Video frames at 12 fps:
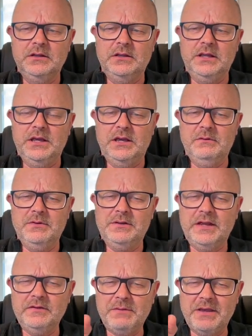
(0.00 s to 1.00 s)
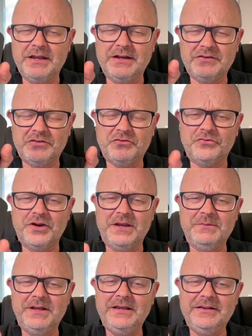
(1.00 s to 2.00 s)
It does make it
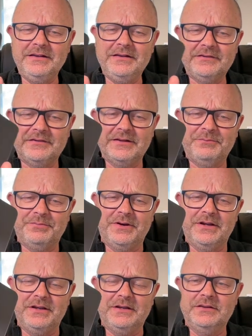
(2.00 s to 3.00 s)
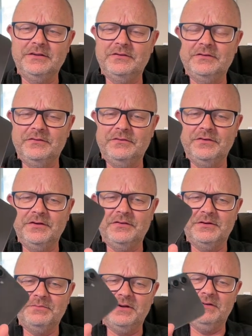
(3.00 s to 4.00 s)
extremely slippery. This is a very
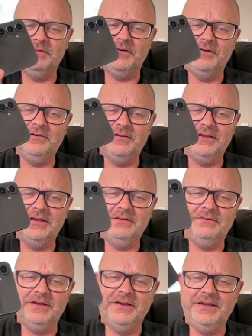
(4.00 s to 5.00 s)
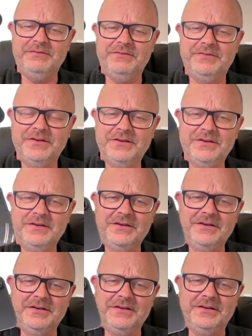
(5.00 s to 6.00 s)
slippery phone. I have
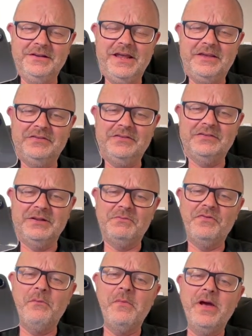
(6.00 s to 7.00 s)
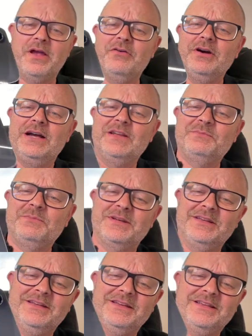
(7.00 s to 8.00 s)
it has slipped from my grasp
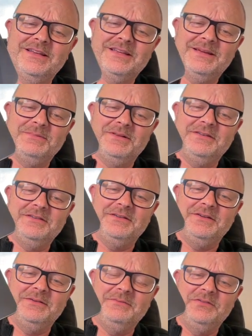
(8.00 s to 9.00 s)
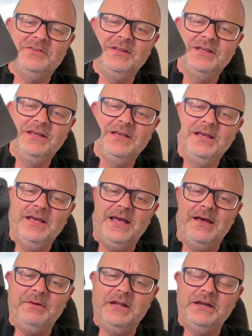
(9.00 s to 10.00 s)
a couple of times,
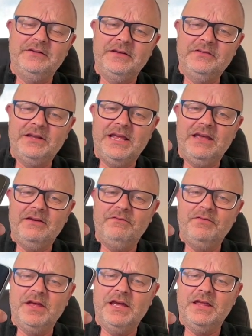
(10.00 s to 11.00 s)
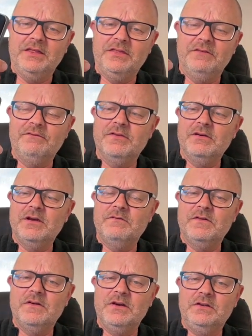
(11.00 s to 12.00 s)
and it doesn't have the very,
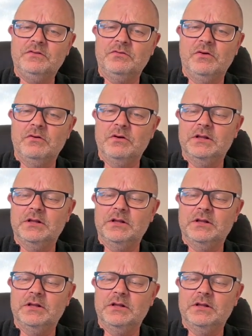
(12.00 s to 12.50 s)
very strong